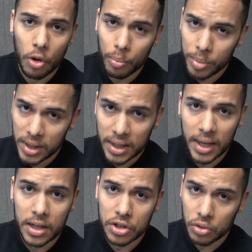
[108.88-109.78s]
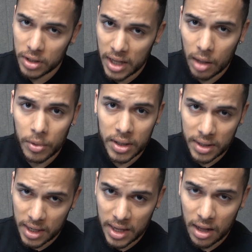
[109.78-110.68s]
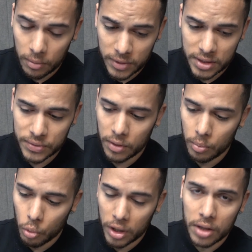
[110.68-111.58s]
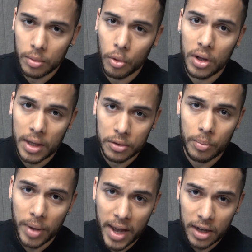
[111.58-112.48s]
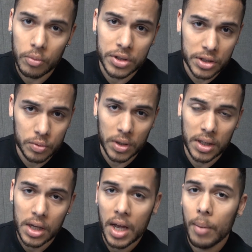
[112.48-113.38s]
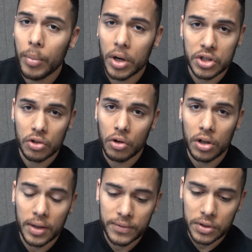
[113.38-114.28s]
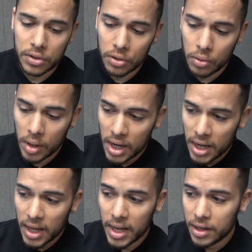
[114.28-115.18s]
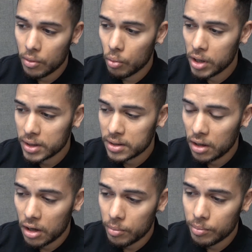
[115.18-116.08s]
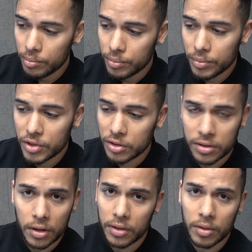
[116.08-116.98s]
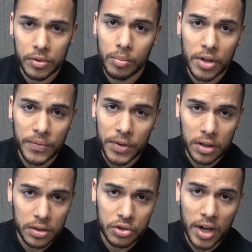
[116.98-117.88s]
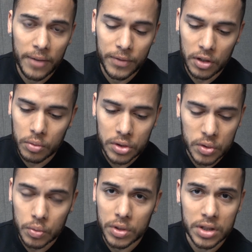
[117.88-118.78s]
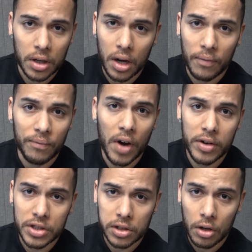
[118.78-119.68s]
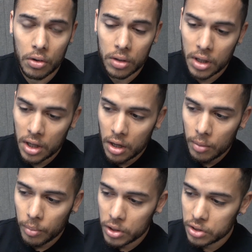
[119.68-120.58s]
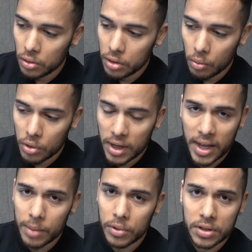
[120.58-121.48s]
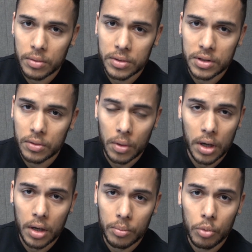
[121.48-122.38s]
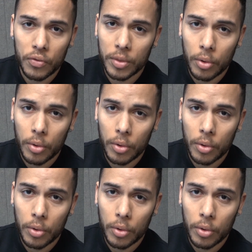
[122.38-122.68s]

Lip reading: Piqué, Jordi Alba, and Dani Alves from working the ball out the back, which is what Barcelona love to do, and it worked. The midfield traffic was very slow. Barcelona were not able to move the